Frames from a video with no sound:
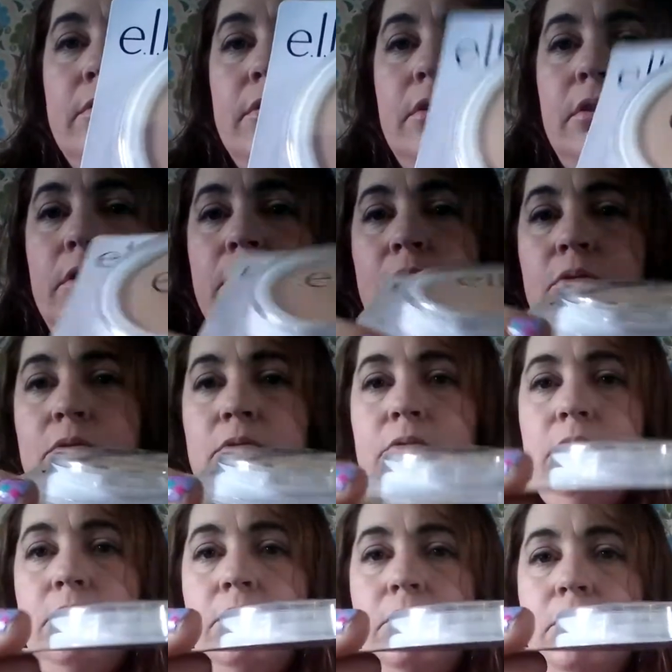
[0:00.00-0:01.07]
In the
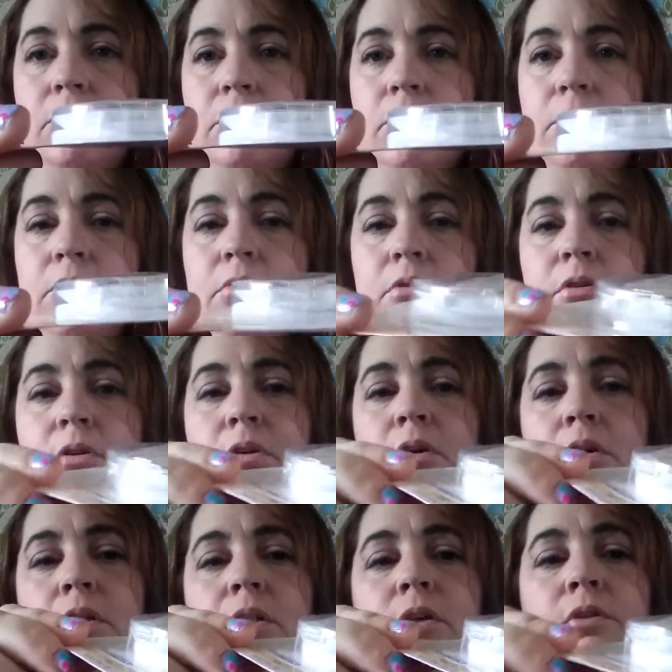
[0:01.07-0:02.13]
little
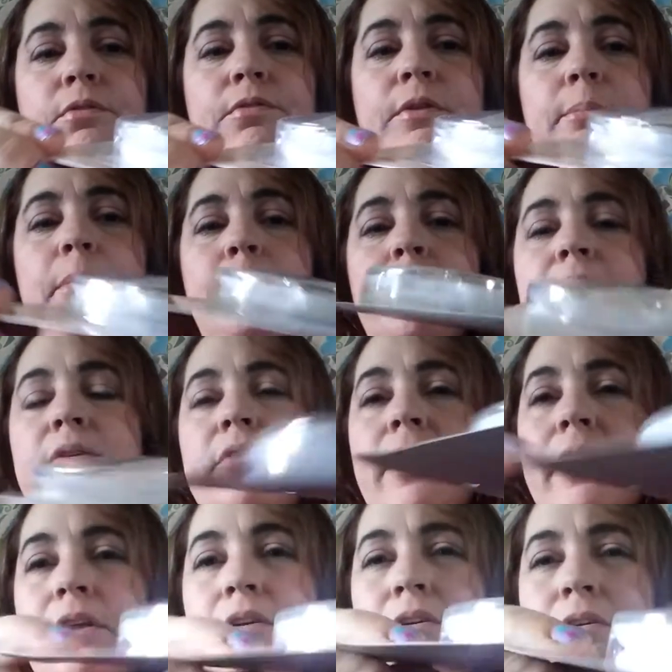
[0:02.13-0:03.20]
flip-up
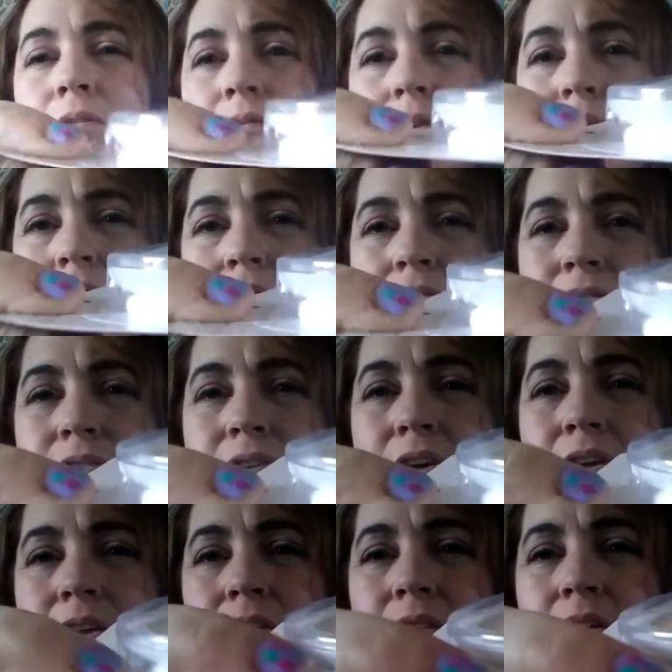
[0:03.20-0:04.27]
container. I don't know if you can
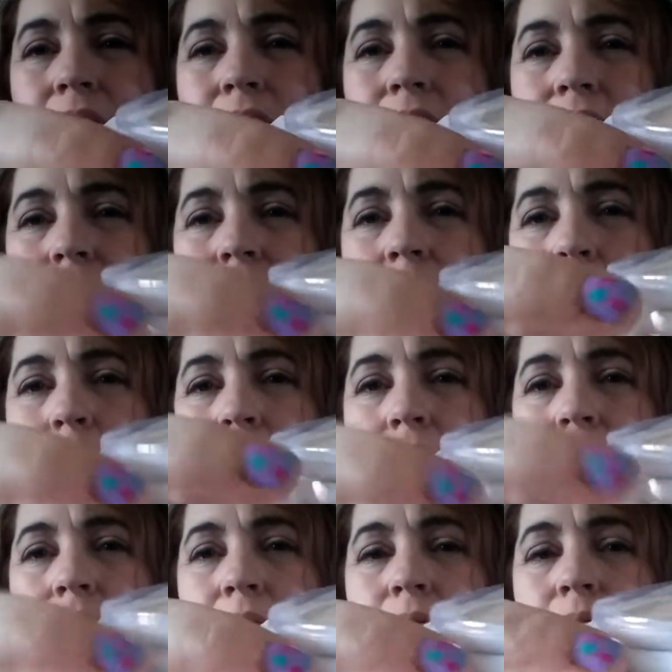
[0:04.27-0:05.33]
see it in there. It does come with
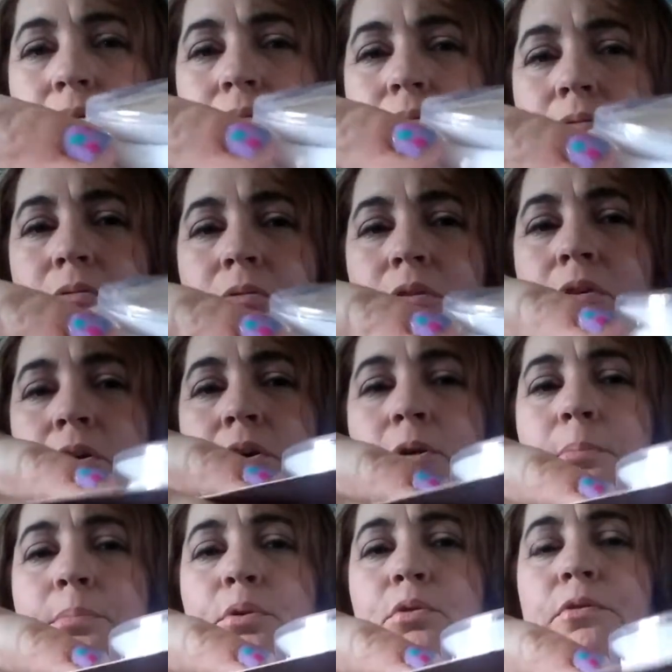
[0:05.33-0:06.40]
a little
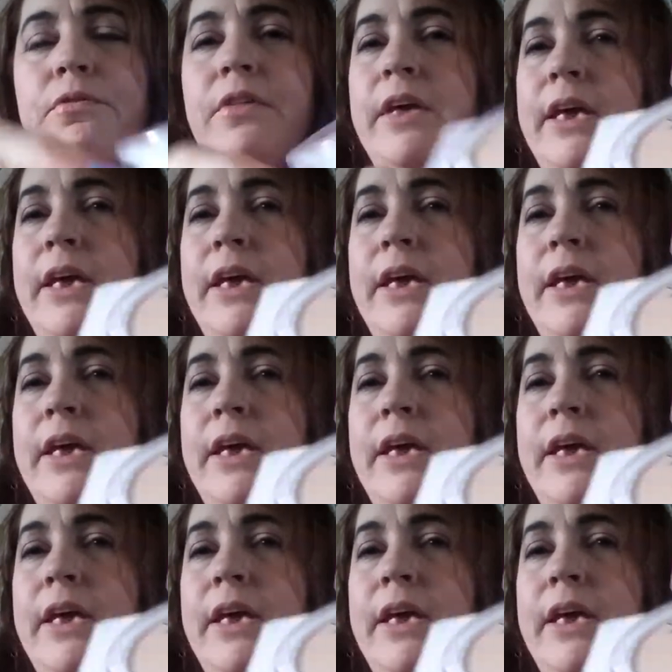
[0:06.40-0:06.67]
poof